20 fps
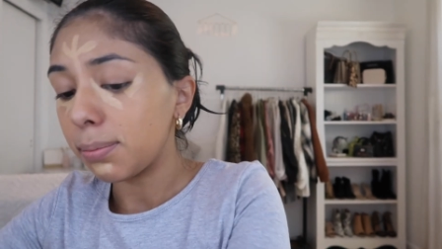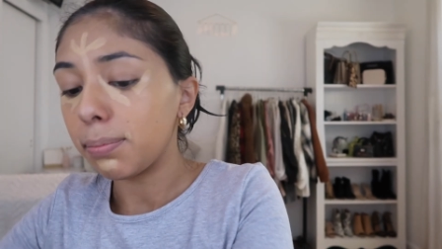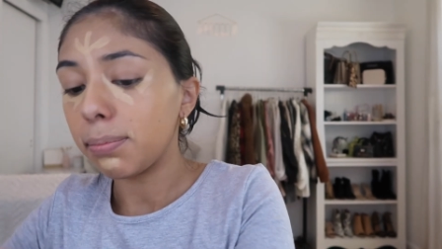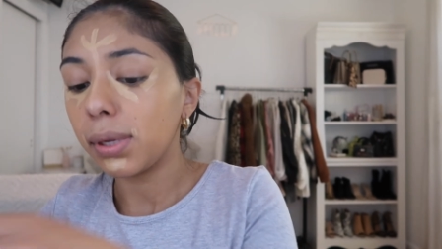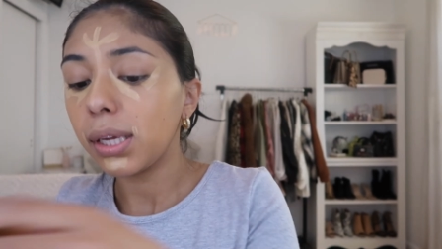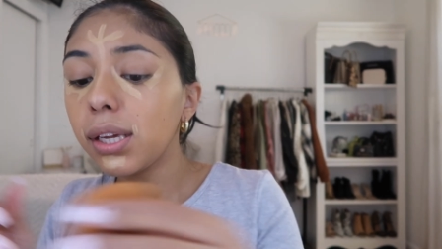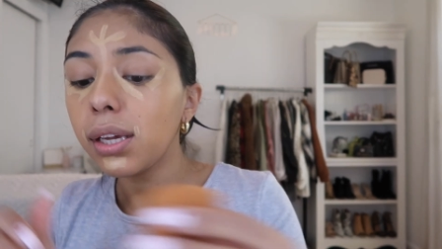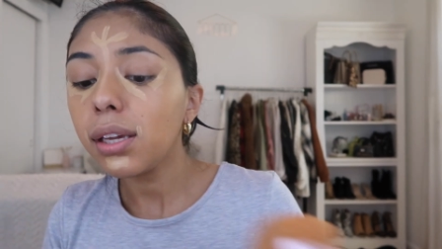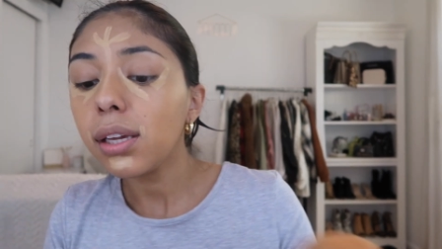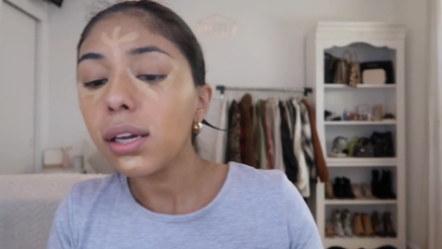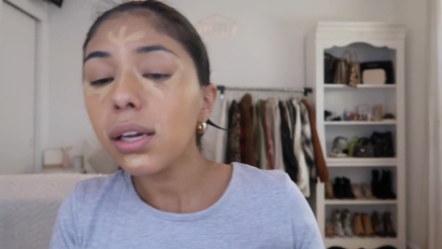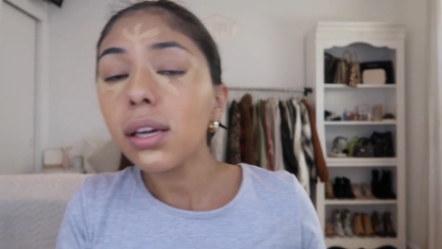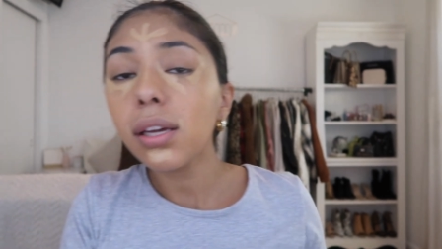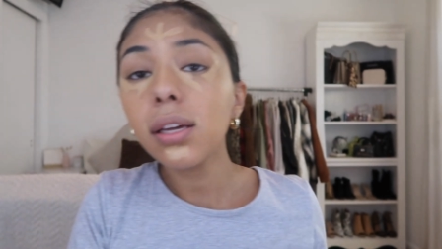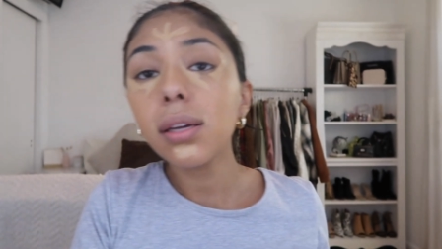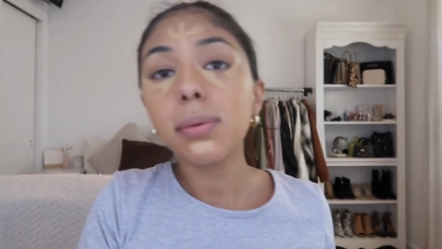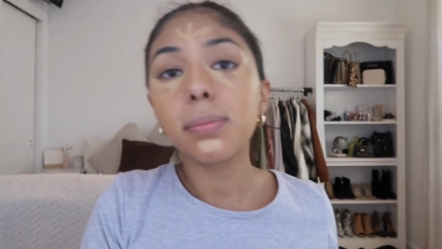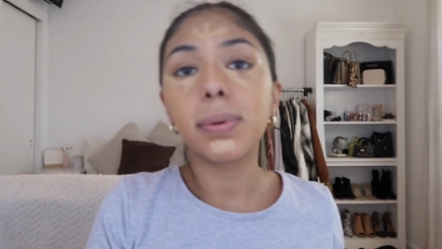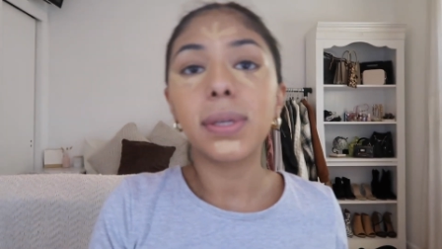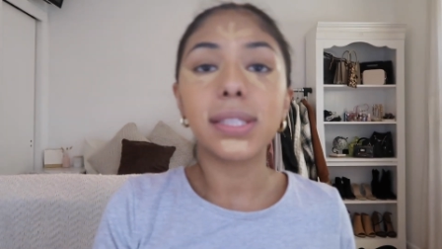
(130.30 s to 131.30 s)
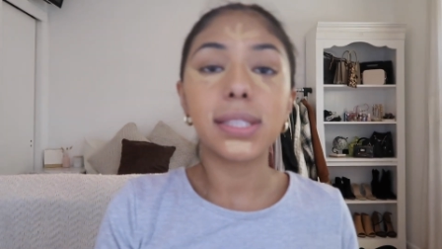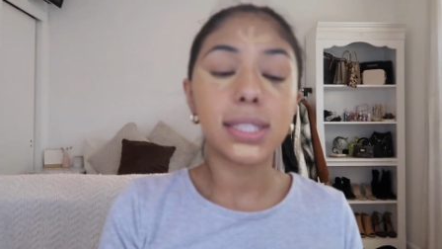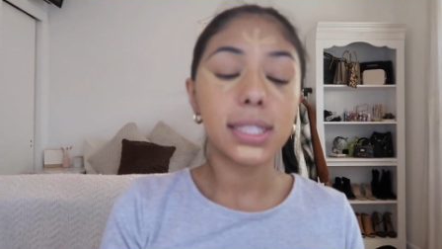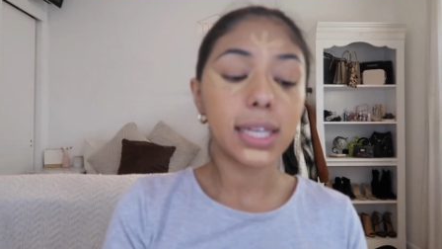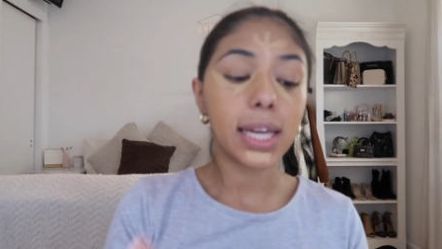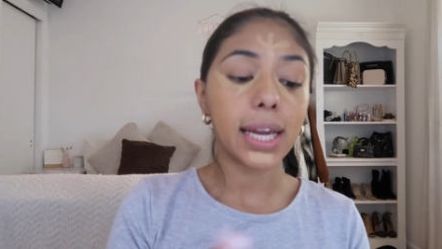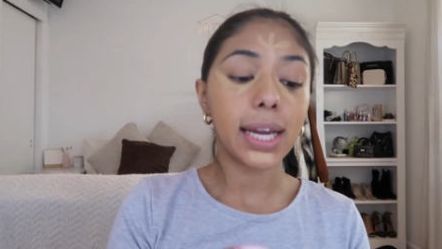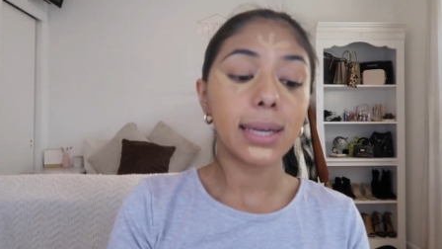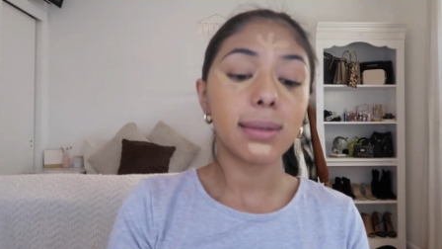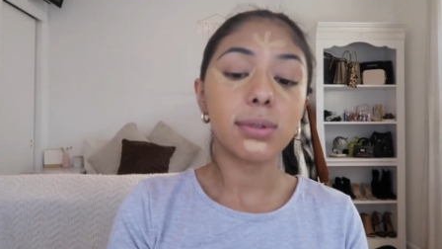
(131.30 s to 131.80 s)
me, but
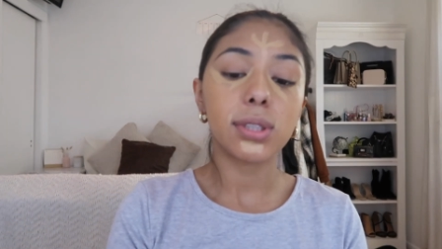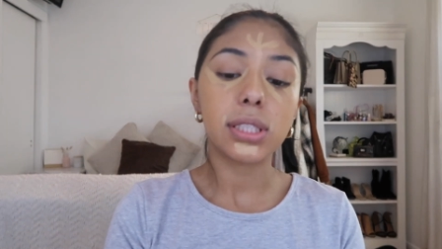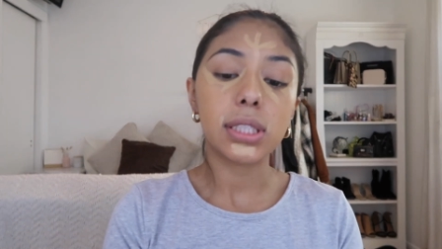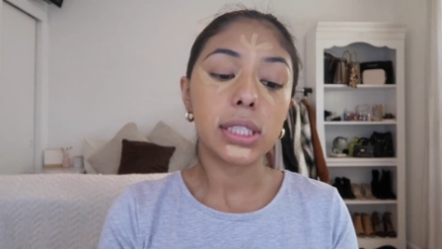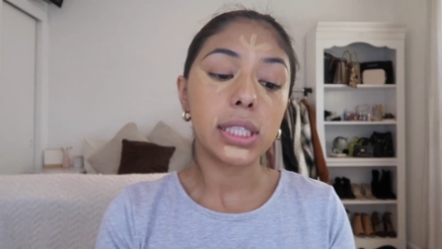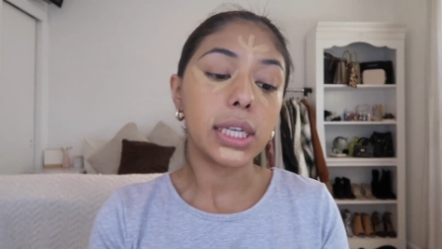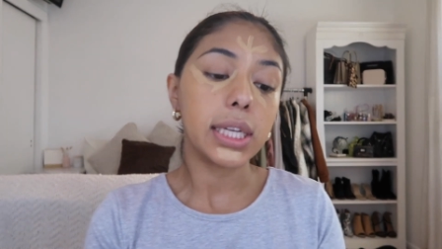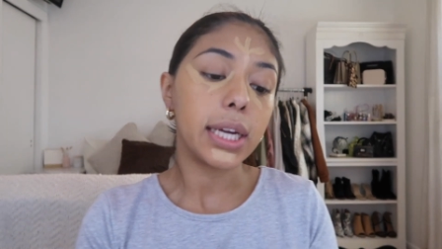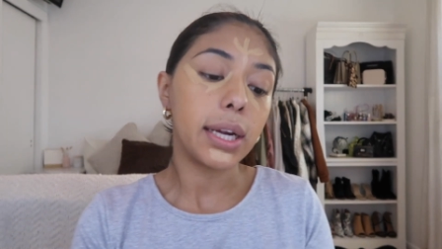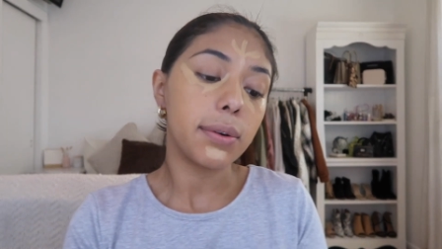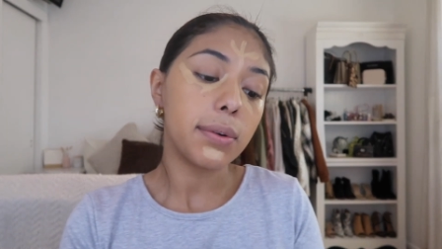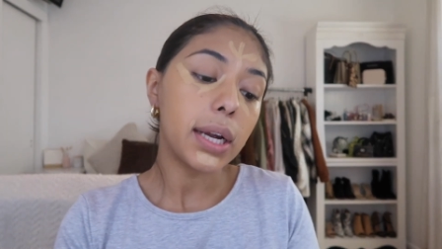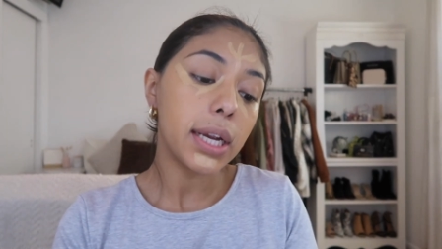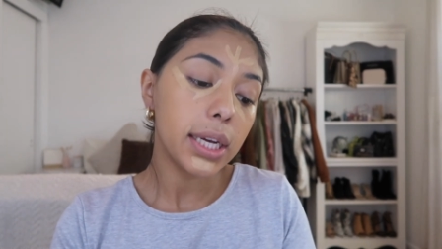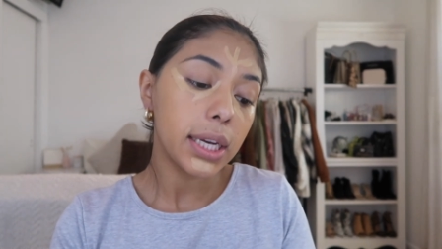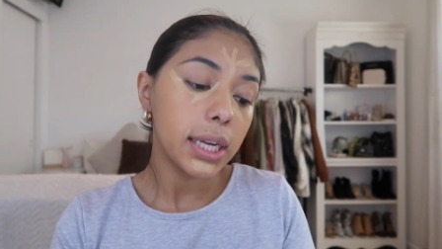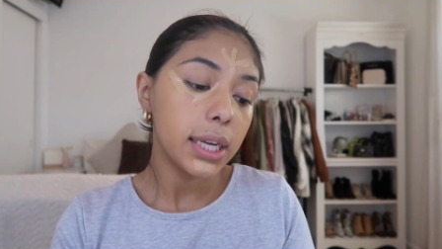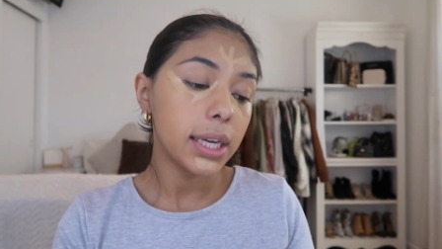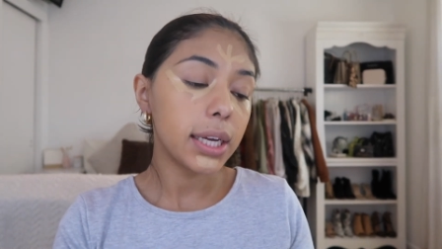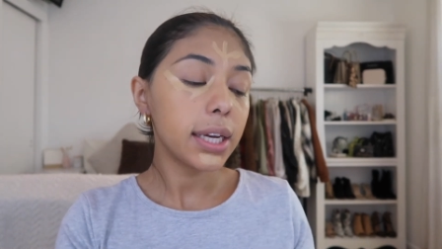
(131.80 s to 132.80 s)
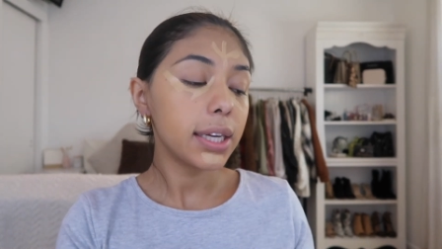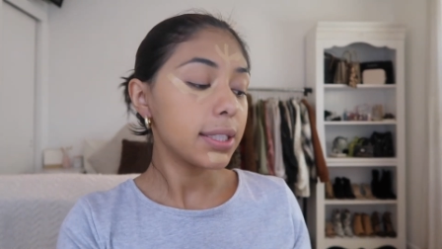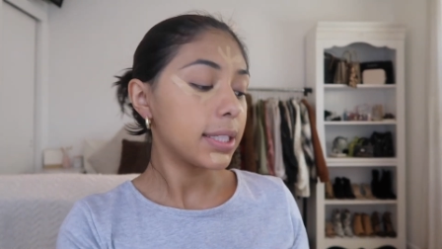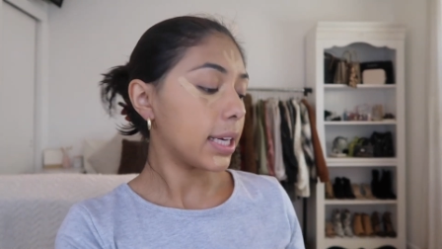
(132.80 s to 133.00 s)
today I'm just gonna get ready,